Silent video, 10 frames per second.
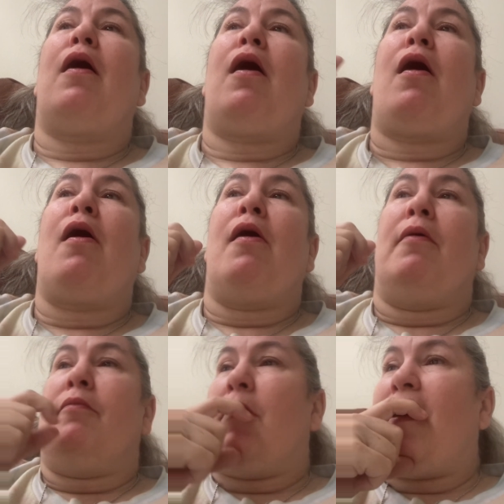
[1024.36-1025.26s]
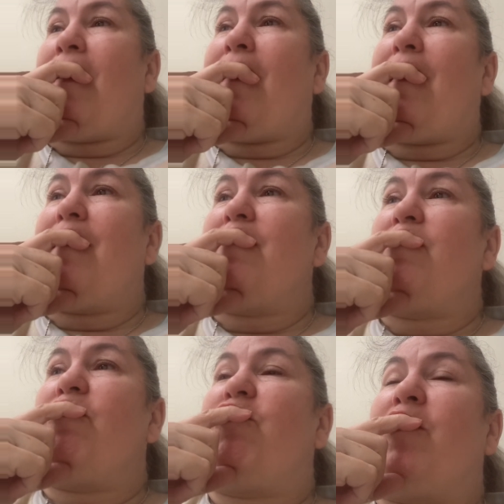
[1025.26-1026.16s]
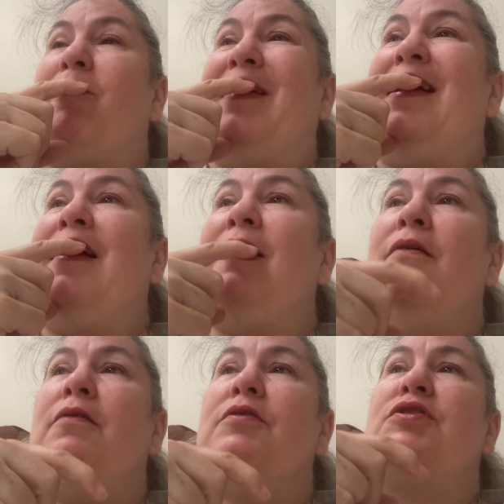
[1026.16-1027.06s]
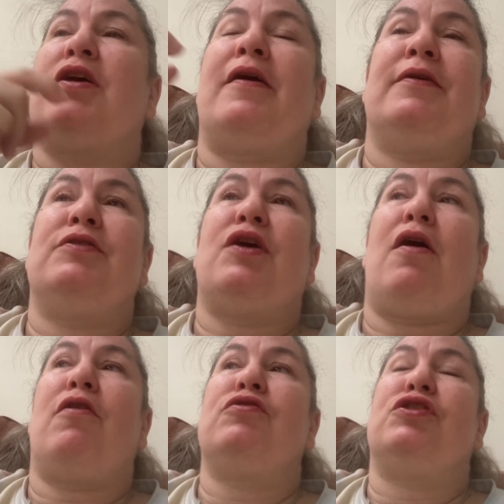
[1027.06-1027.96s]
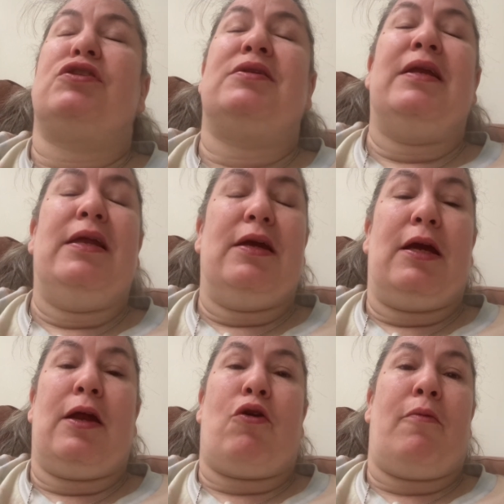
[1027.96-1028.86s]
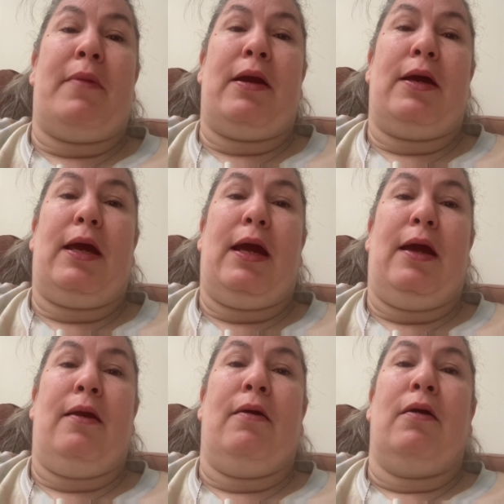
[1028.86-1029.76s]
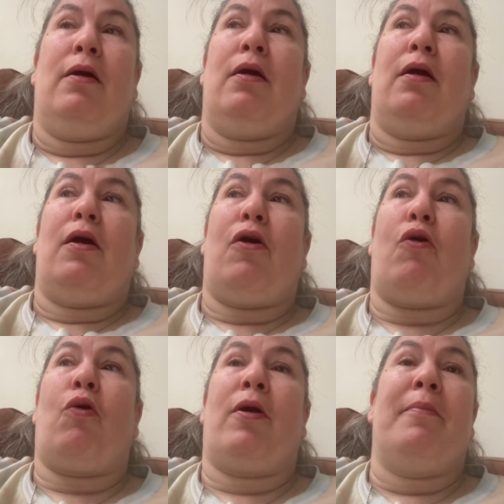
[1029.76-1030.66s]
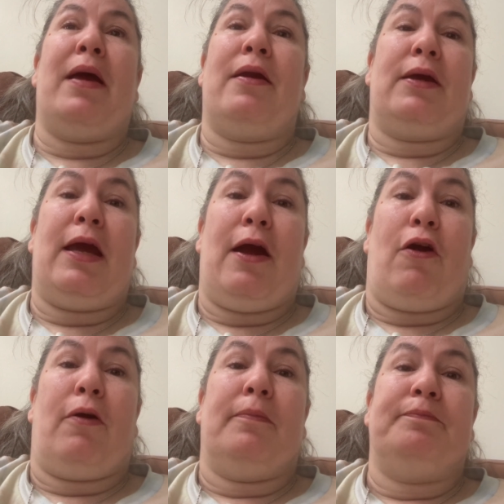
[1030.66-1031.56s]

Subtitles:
For me, Scientologists need to get on Medicaid or Medicare